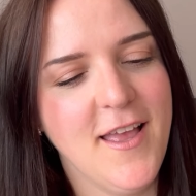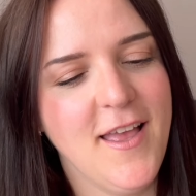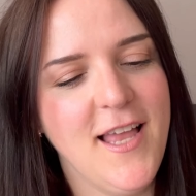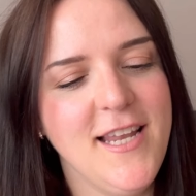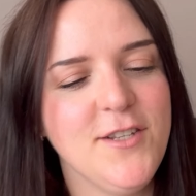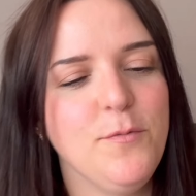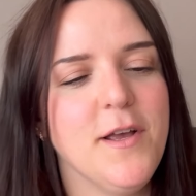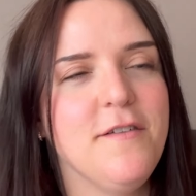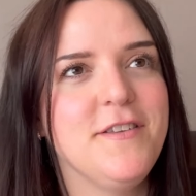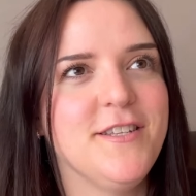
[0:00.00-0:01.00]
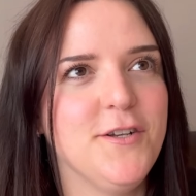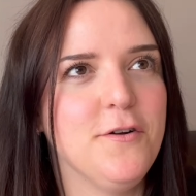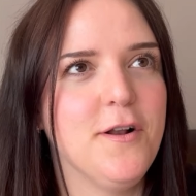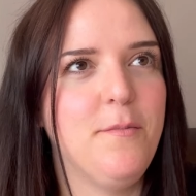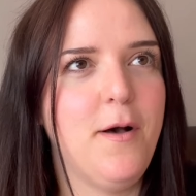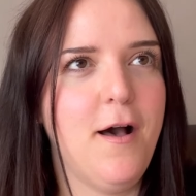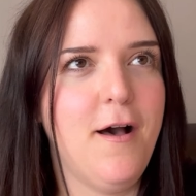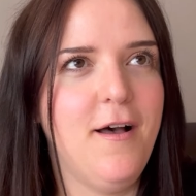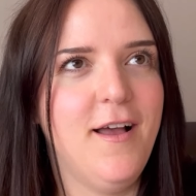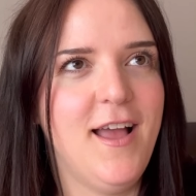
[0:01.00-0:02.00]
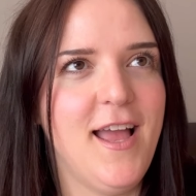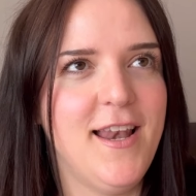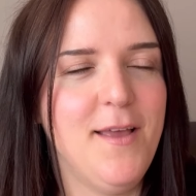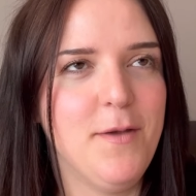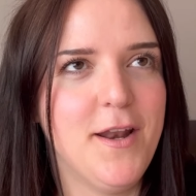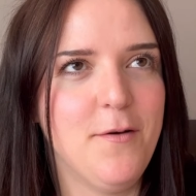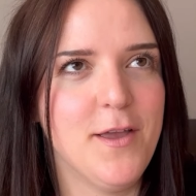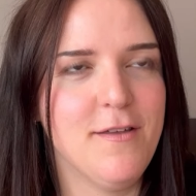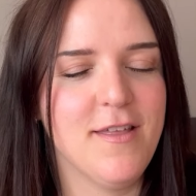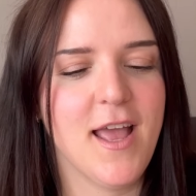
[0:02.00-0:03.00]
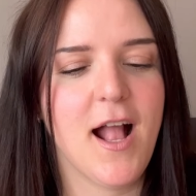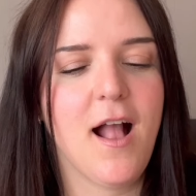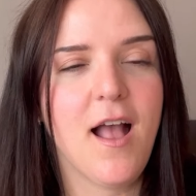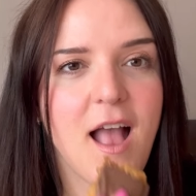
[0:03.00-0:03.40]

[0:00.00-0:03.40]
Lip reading: a little bit of this chocolate bar, and let me know what you think.